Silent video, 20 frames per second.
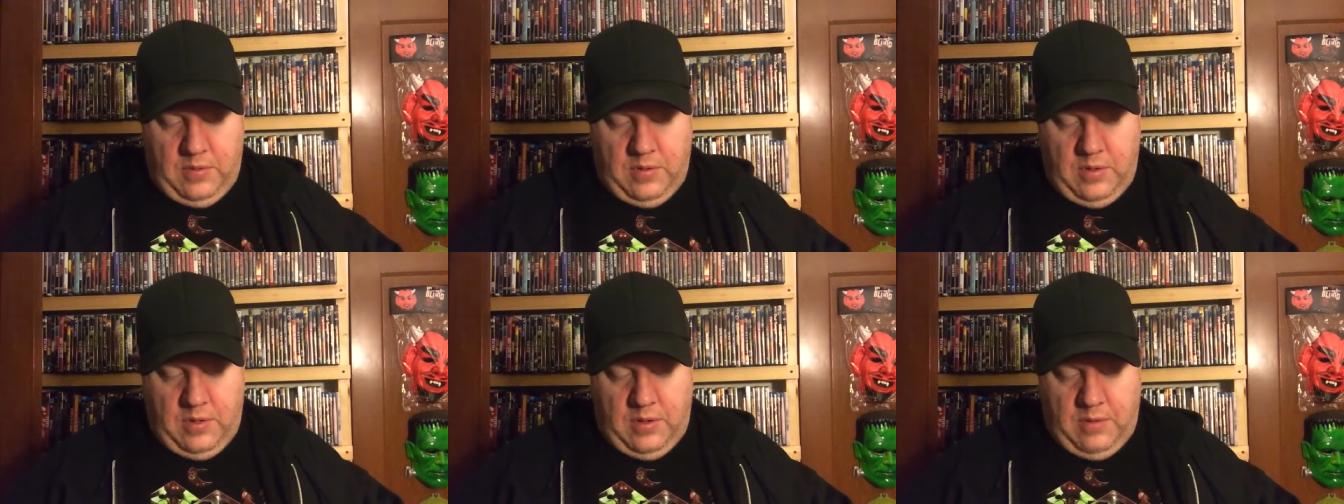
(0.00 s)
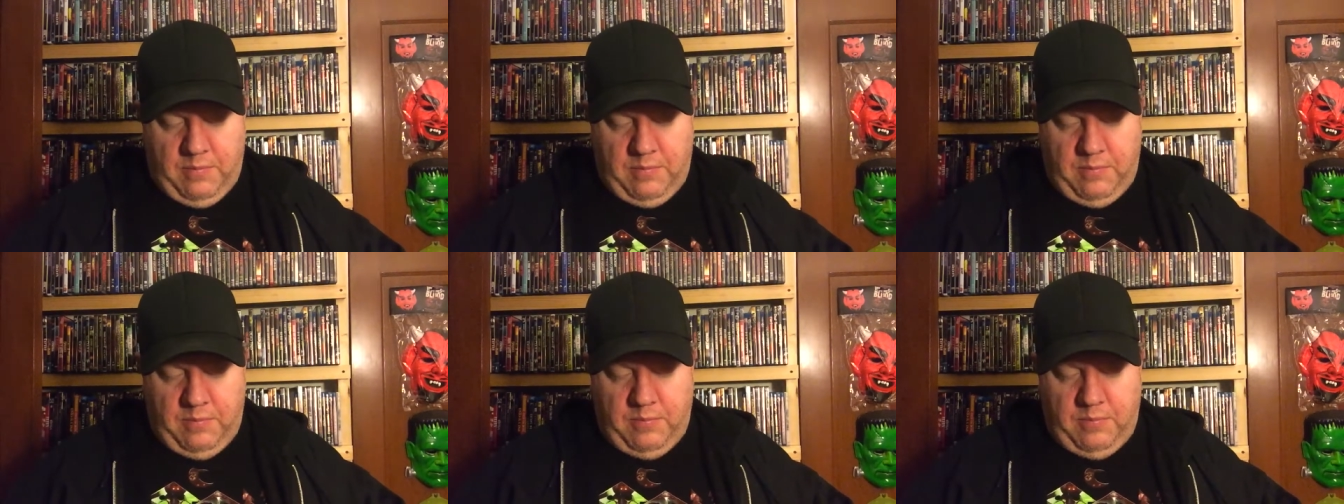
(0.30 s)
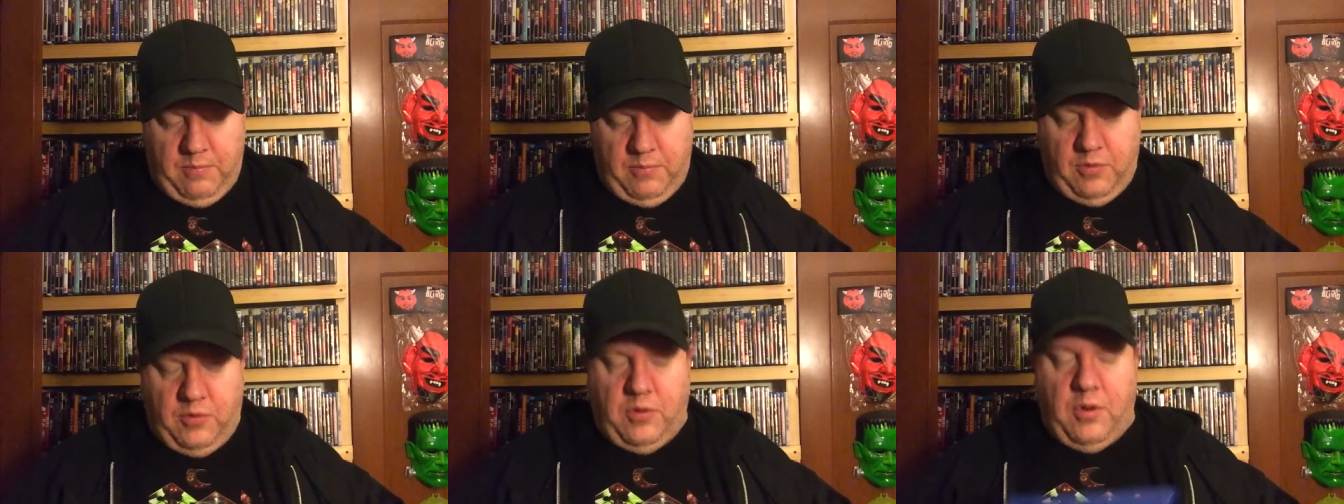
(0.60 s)
um,
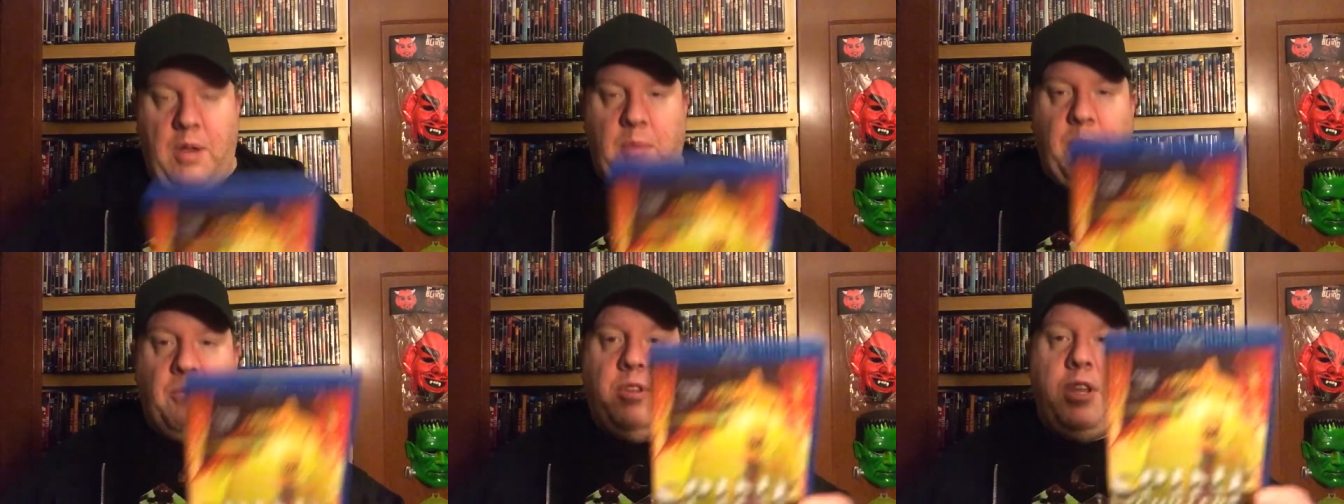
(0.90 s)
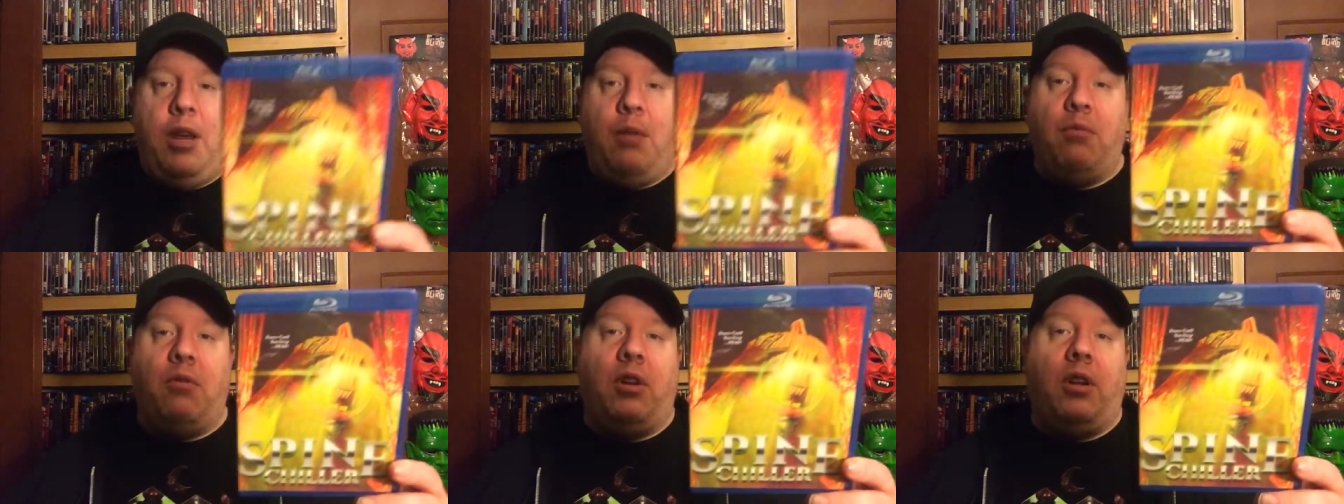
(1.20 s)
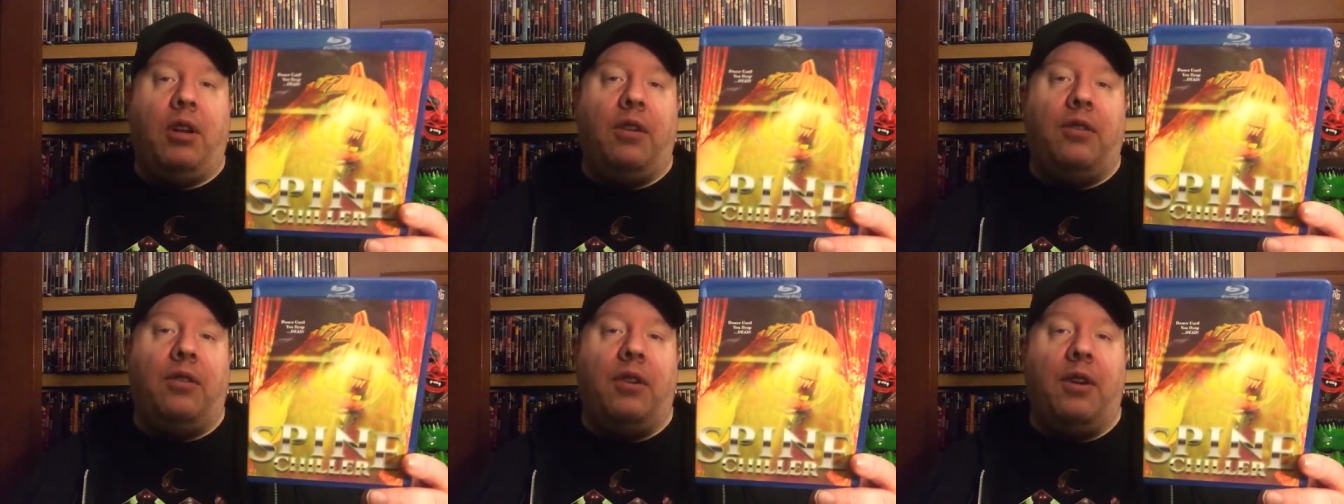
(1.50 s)
Scream Team
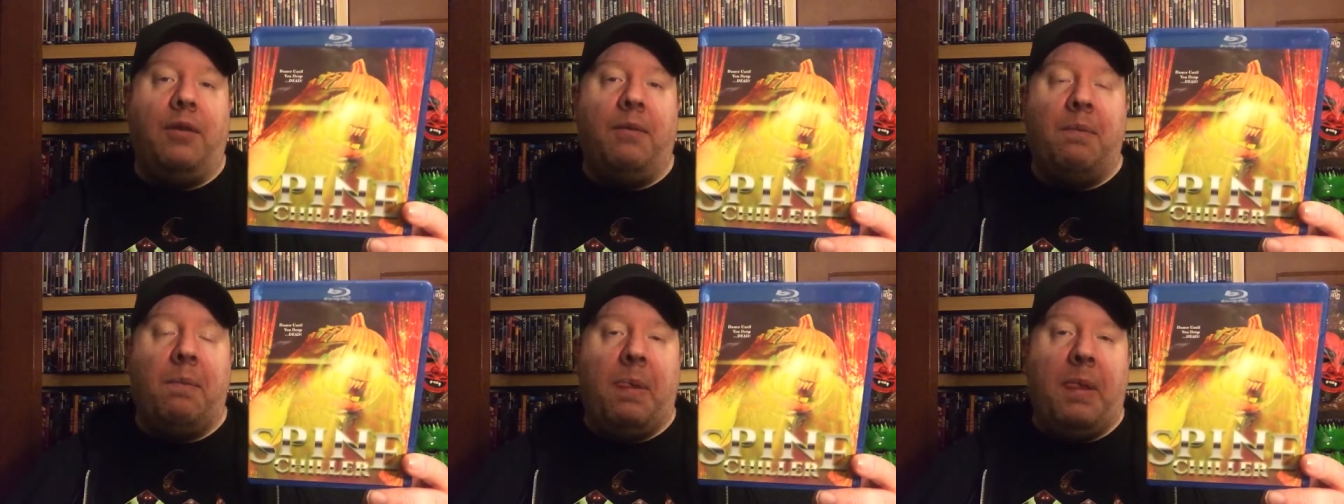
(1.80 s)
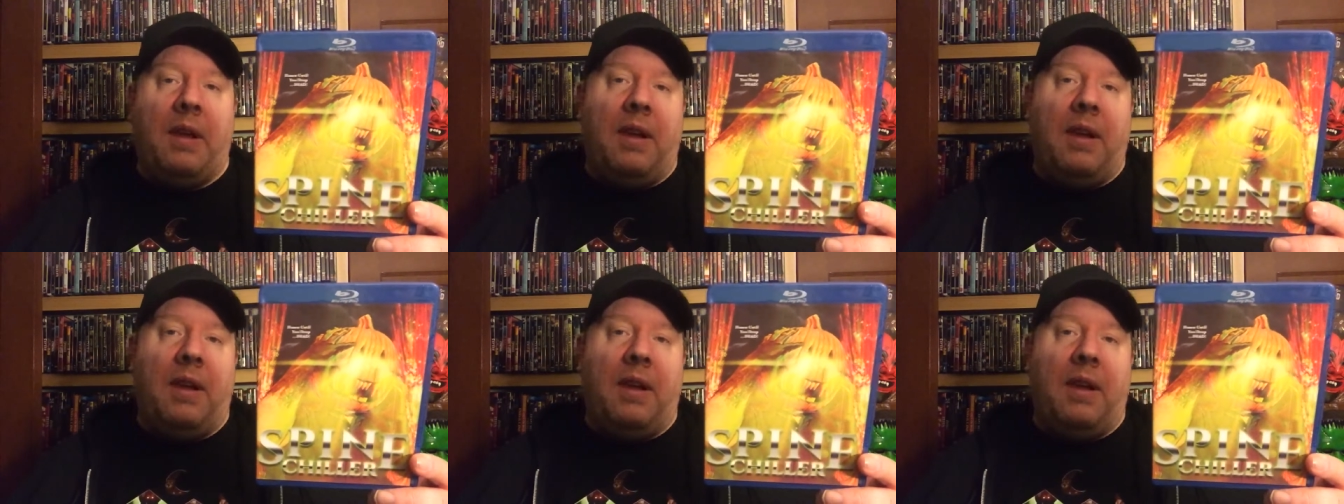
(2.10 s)
Releasing.